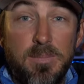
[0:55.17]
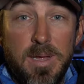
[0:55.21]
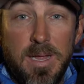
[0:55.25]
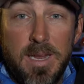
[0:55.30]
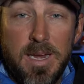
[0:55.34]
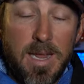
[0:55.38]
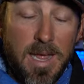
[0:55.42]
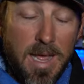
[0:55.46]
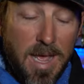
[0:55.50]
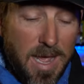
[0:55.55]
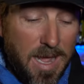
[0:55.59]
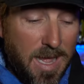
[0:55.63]

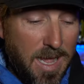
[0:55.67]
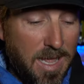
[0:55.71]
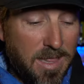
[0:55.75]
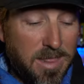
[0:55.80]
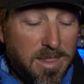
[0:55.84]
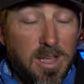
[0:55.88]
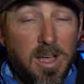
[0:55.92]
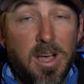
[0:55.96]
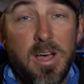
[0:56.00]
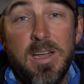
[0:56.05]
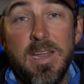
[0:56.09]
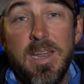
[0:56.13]
But hey, I
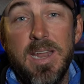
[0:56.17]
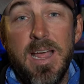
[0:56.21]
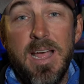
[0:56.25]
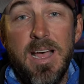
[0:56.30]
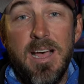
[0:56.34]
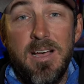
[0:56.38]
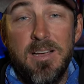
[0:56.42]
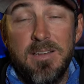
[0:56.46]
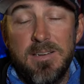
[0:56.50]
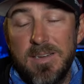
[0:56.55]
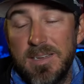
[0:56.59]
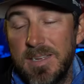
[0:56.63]
thawed it
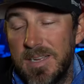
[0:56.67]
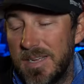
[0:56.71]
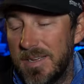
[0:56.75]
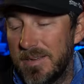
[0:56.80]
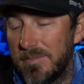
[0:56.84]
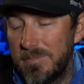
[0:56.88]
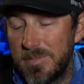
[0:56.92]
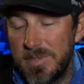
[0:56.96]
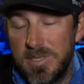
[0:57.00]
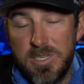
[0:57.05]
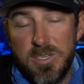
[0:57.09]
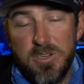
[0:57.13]
out.
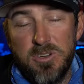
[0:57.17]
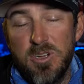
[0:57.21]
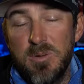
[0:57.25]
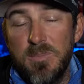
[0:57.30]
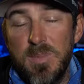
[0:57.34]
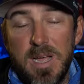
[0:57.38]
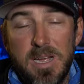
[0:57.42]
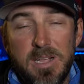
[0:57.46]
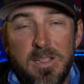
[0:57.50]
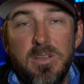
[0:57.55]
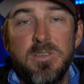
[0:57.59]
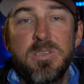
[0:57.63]
Uh, two of
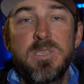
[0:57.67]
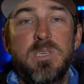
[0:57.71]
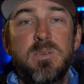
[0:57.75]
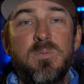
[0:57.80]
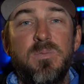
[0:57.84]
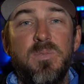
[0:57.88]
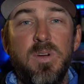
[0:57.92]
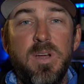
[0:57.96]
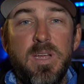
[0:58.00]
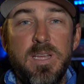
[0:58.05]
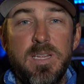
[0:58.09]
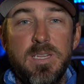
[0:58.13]
my closest
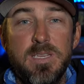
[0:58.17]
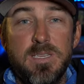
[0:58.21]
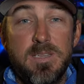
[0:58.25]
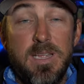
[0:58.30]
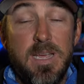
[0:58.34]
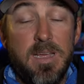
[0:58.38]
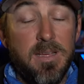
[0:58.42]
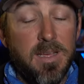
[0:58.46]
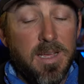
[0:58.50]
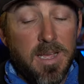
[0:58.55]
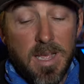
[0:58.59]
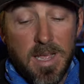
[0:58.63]
friends,
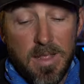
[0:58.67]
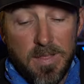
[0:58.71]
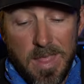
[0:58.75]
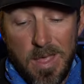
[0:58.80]
they,